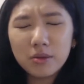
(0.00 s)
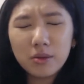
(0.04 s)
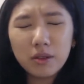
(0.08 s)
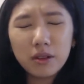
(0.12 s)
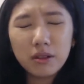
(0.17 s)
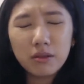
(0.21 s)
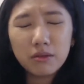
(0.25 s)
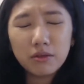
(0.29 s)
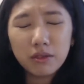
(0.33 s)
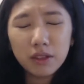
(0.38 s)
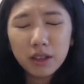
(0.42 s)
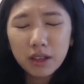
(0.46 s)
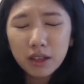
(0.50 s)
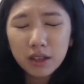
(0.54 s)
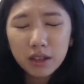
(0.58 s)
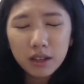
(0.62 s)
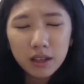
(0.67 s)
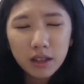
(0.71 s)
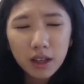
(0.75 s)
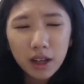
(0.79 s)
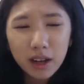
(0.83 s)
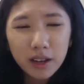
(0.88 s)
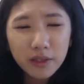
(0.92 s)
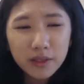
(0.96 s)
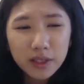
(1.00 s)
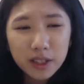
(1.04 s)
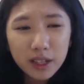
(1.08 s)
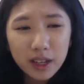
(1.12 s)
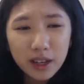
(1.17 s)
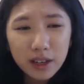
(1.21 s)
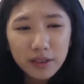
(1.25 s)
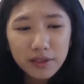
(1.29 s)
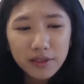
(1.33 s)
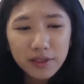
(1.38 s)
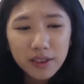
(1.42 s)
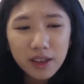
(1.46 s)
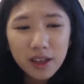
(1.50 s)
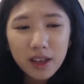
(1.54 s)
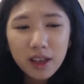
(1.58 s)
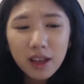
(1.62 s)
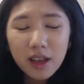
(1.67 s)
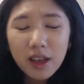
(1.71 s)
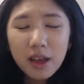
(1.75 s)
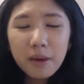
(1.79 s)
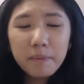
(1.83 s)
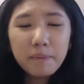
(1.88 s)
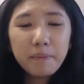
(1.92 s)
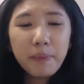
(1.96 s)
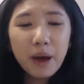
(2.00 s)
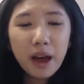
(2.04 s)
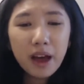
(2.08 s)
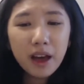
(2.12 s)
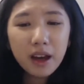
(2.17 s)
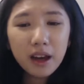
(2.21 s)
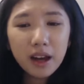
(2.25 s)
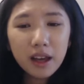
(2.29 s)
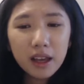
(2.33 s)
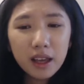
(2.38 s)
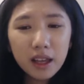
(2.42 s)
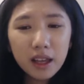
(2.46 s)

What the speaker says: want to read a lot of stuff, but